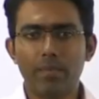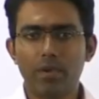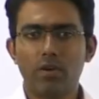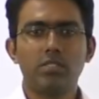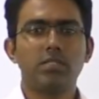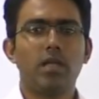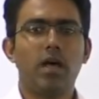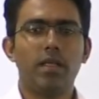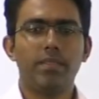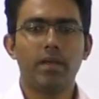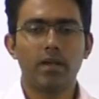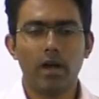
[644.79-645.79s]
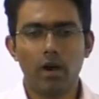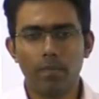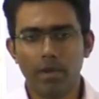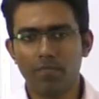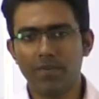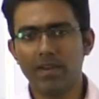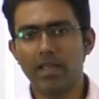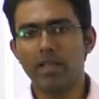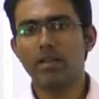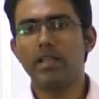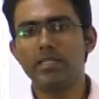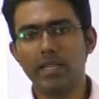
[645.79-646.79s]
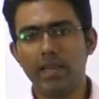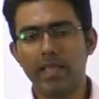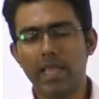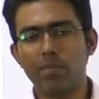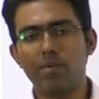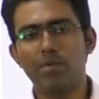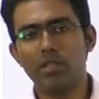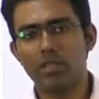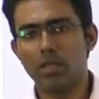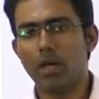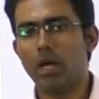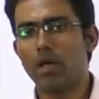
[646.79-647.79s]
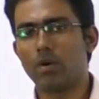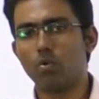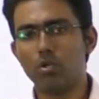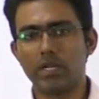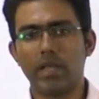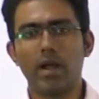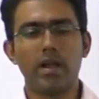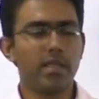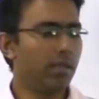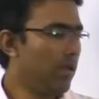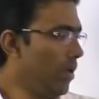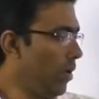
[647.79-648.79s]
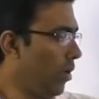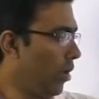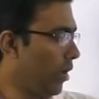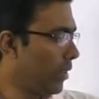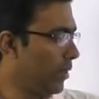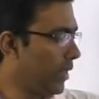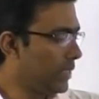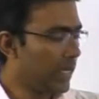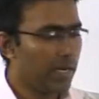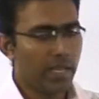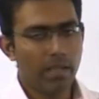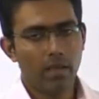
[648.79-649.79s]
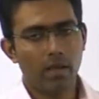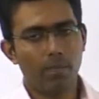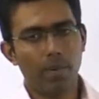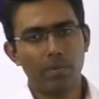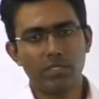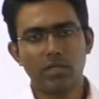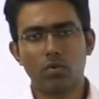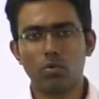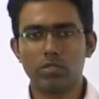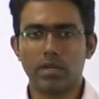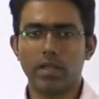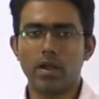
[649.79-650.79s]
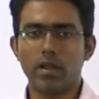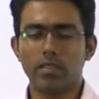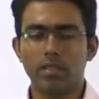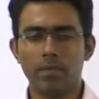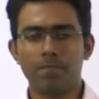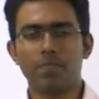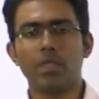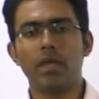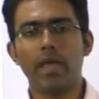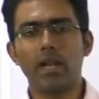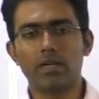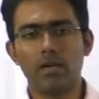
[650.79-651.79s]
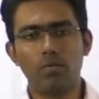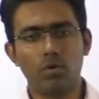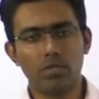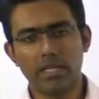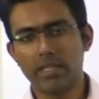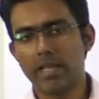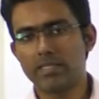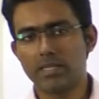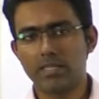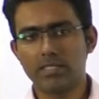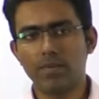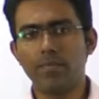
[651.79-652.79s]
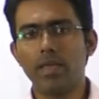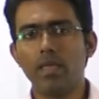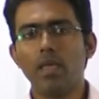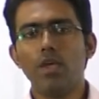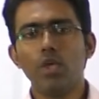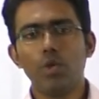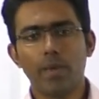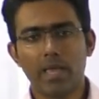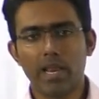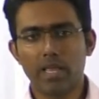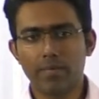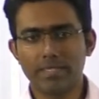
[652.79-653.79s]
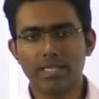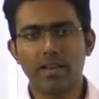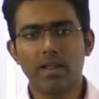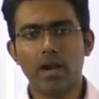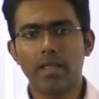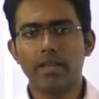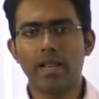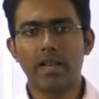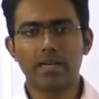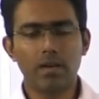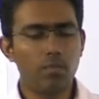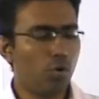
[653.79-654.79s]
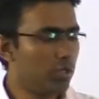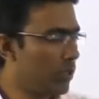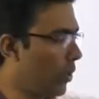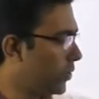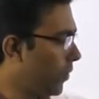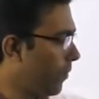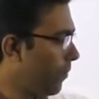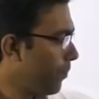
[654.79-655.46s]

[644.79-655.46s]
Because the government of India recently came up with rules regarding, or recently published the rules regarding the electoral bonds, and that's the reason why you may get a question regarding the electoral bonds also.